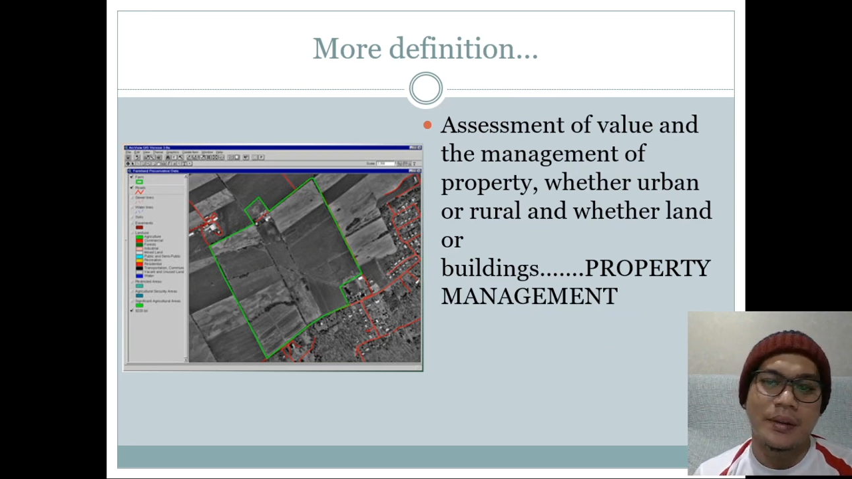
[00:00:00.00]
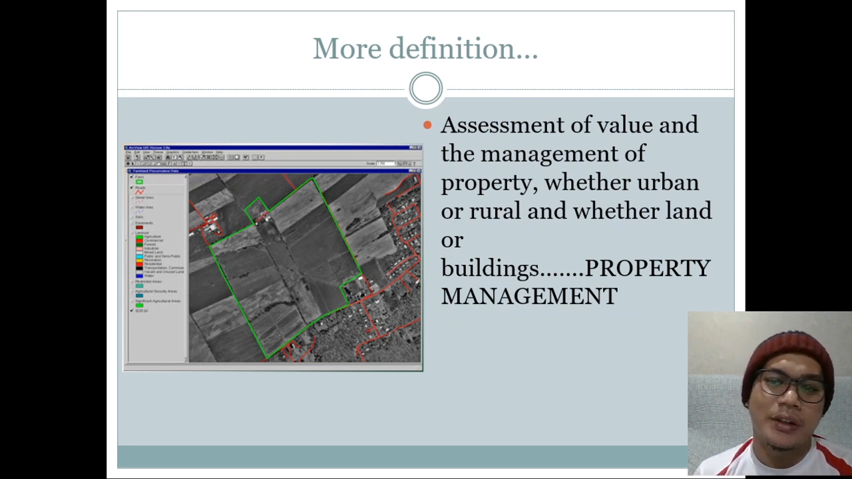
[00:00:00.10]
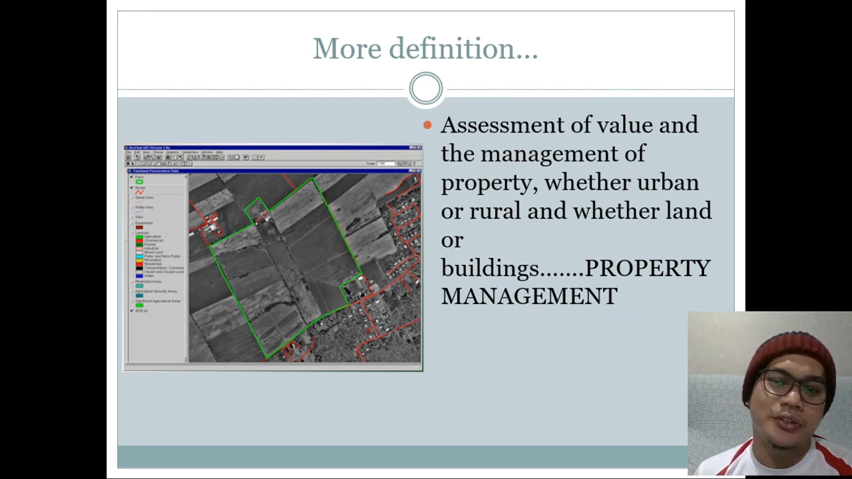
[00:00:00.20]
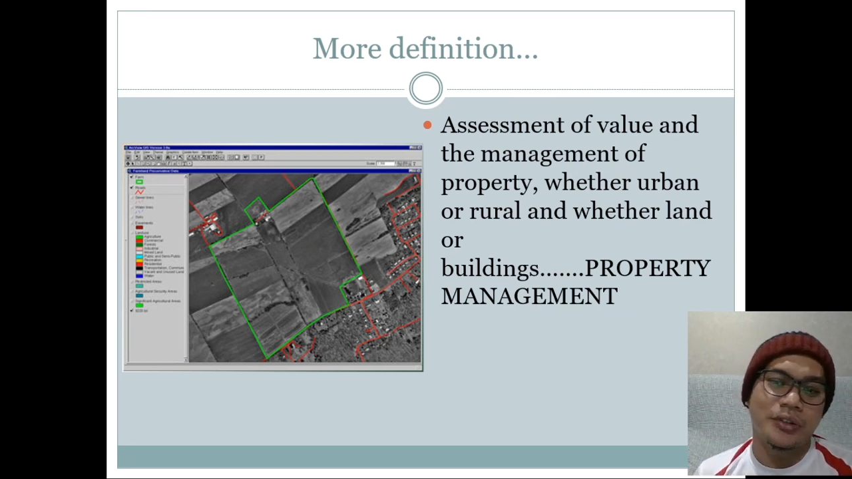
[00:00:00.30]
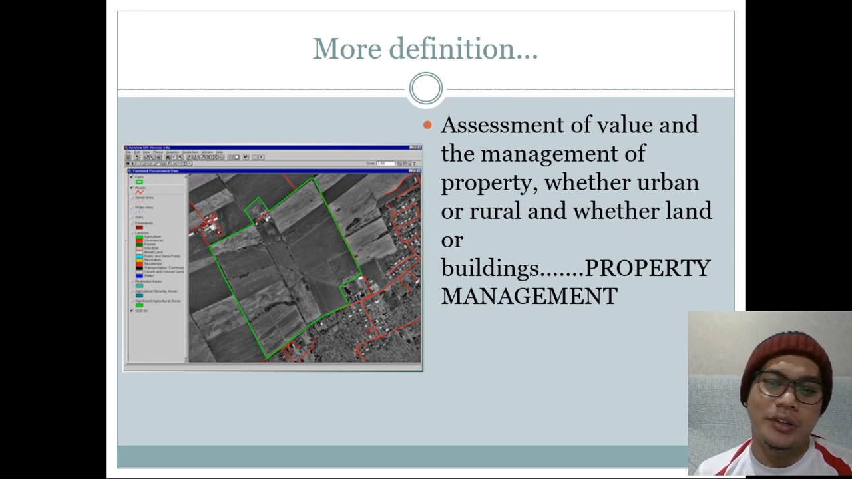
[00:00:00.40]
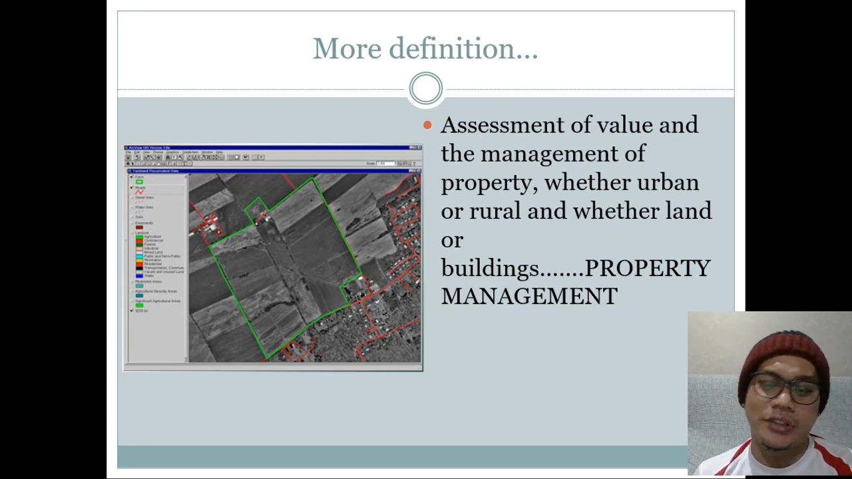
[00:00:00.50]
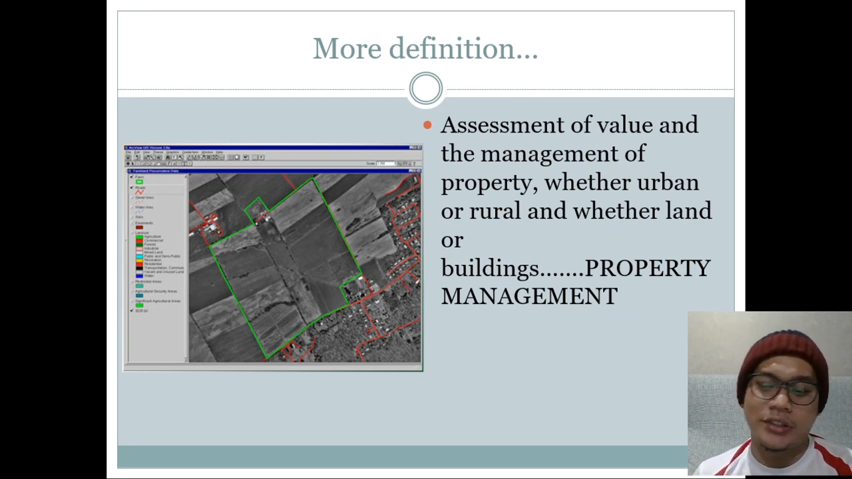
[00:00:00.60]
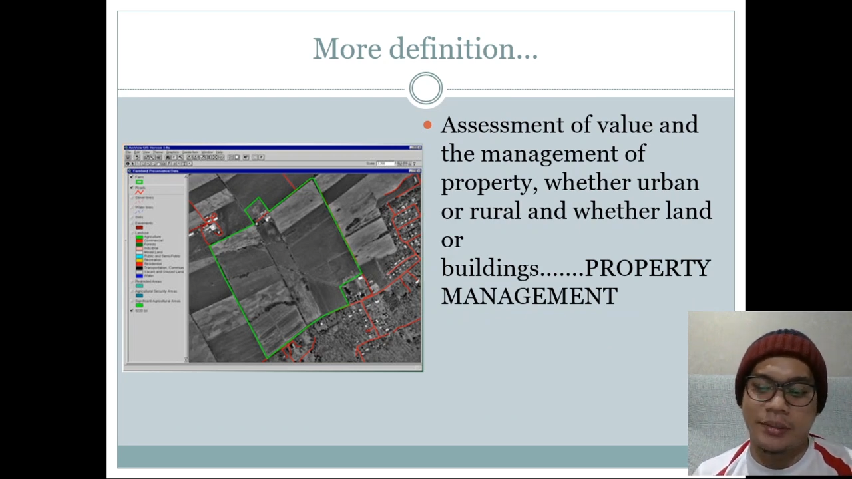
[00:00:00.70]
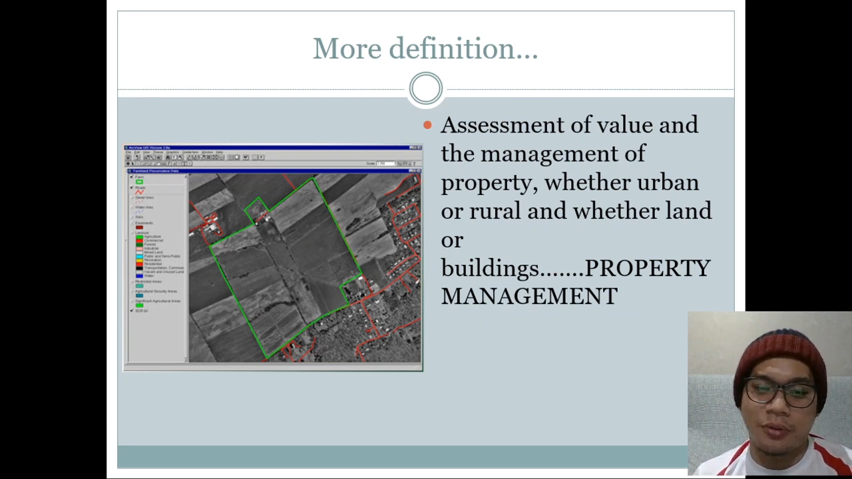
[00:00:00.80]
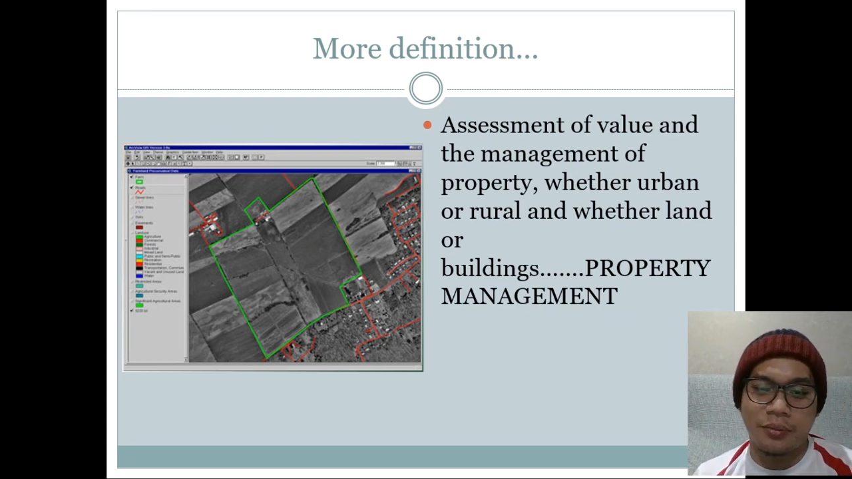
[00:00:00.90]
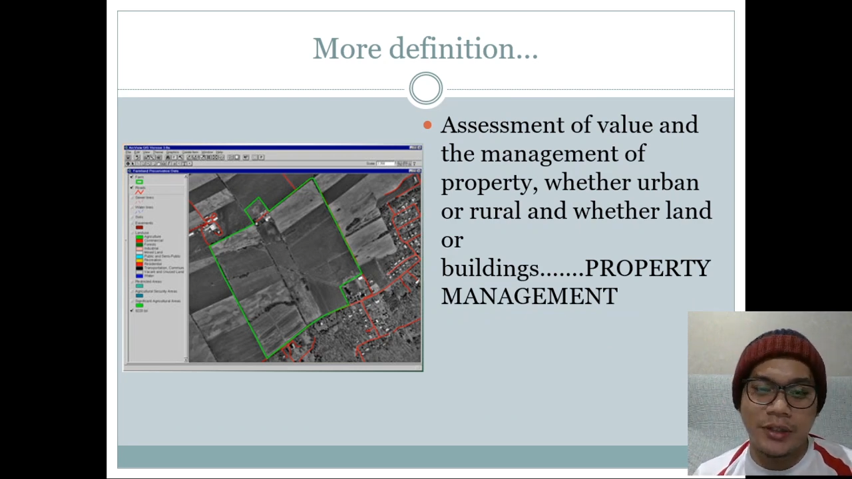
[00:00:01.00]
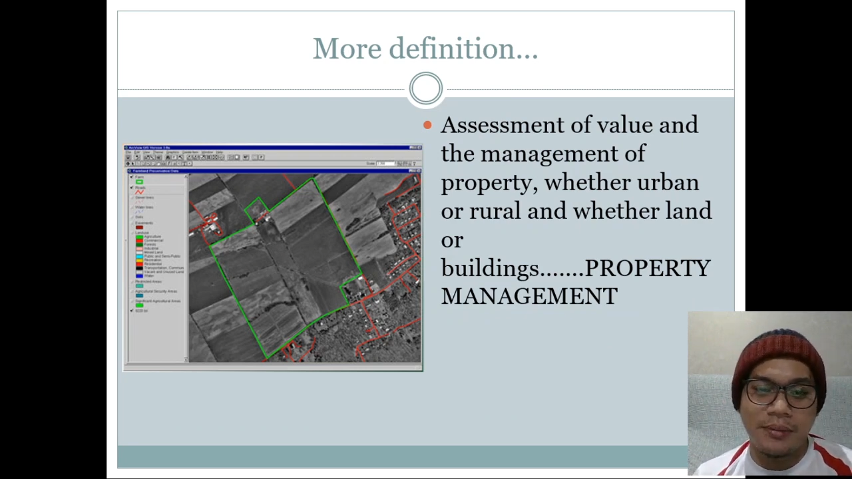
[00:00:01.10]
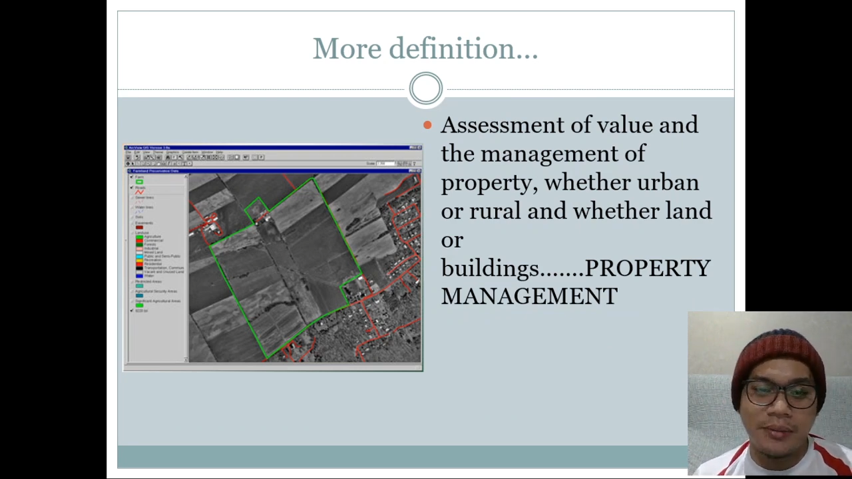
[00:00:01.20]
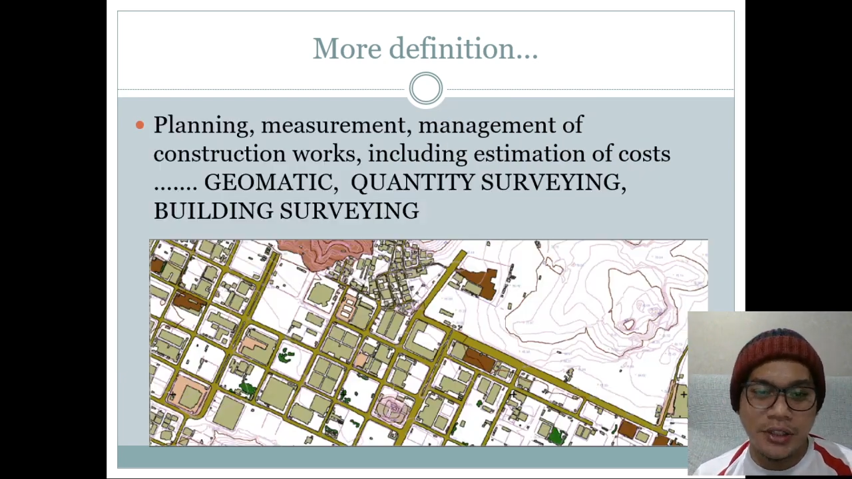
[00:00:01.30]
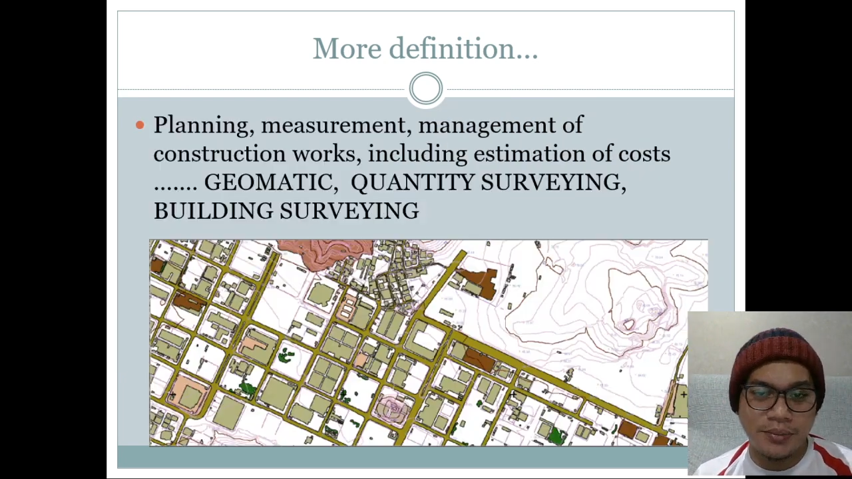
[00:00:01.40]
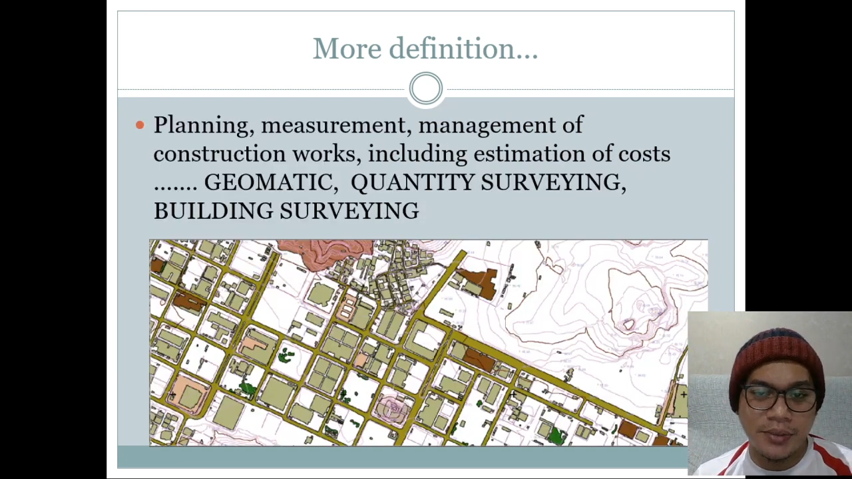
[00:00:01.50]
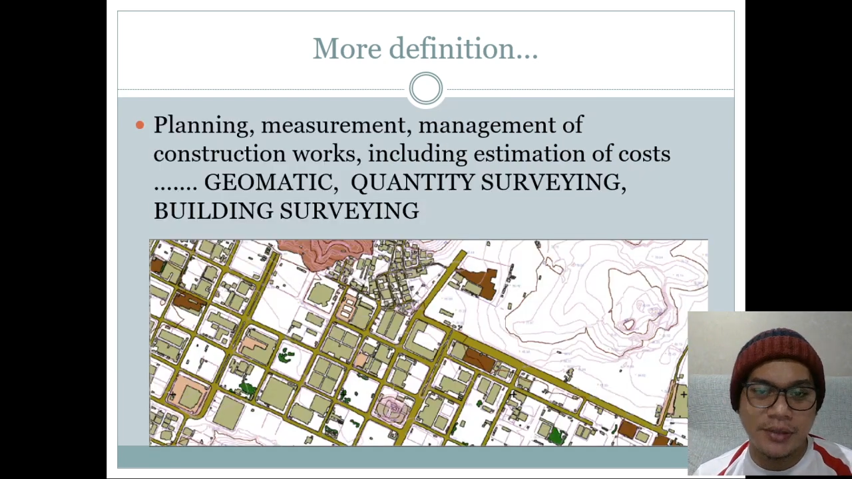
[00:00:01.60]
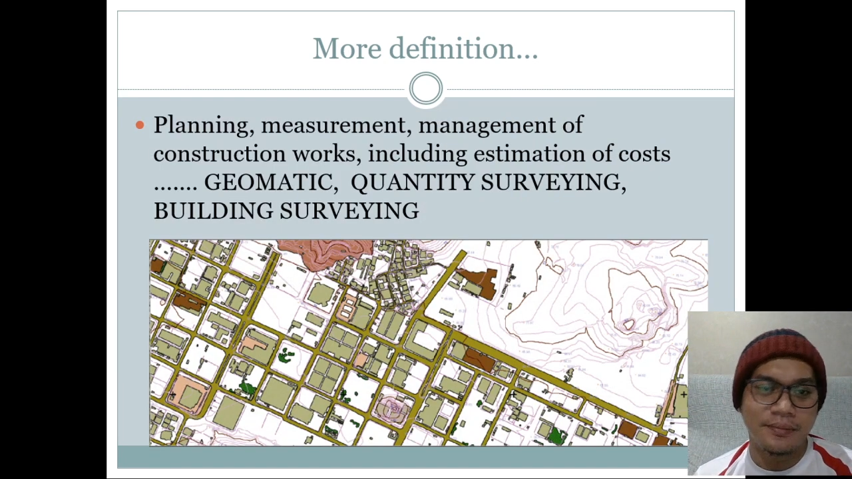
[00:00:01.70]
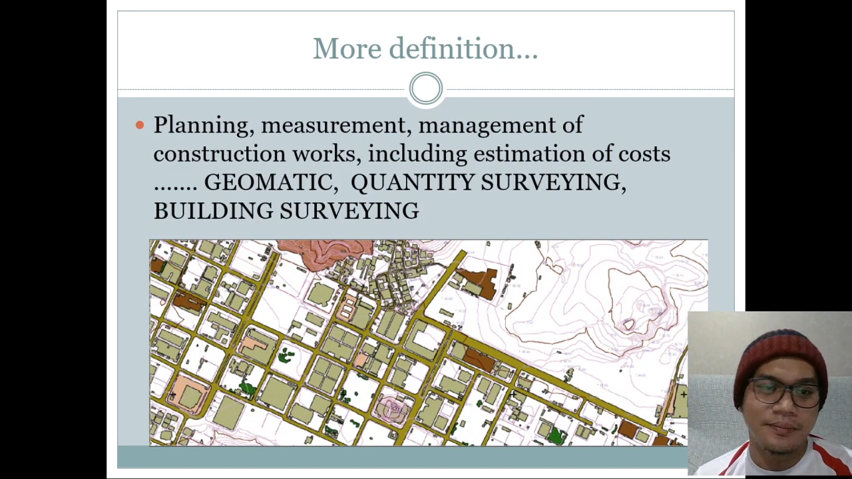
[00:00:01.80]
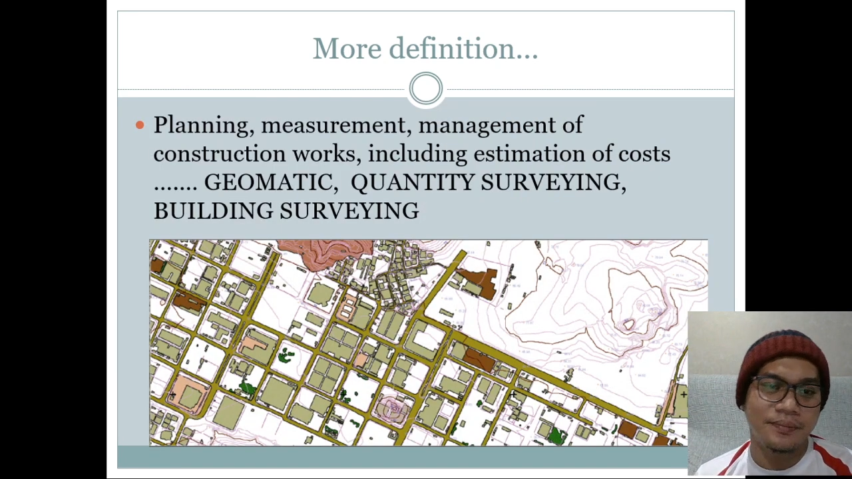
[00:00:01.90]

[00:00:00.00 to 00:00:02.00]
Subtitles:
So this is a property management,